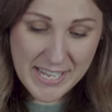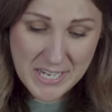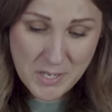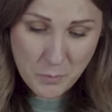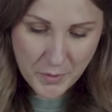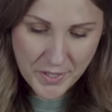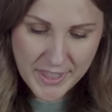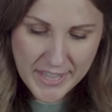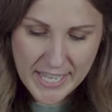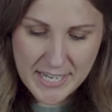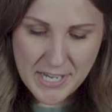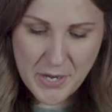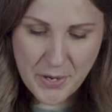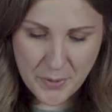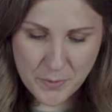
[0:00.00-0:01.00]
anyone
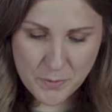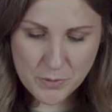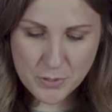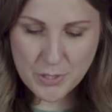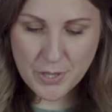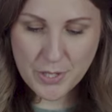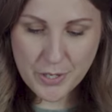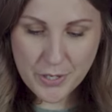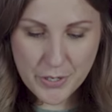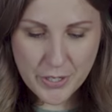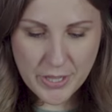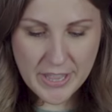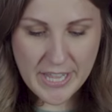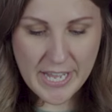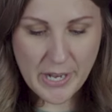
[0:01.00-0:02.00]
then knows the
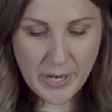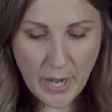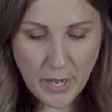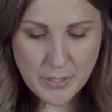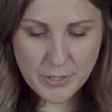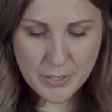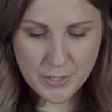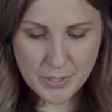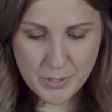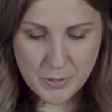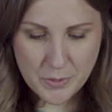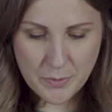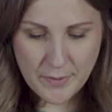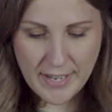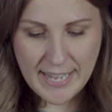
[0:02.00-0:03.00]
good they ought to
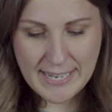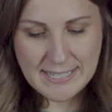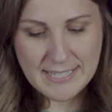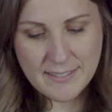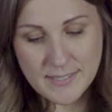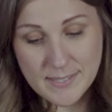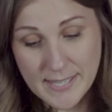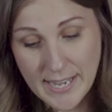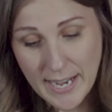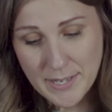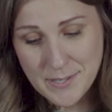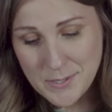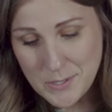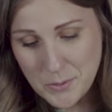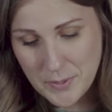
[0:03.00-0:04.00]
do and does
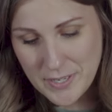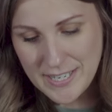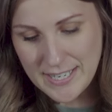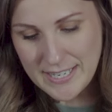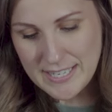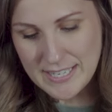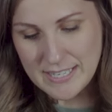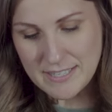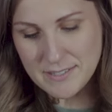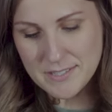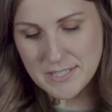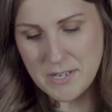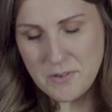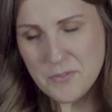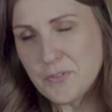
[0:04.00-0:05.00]
not do it, it is
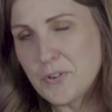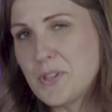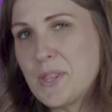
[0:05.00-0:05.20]
sin for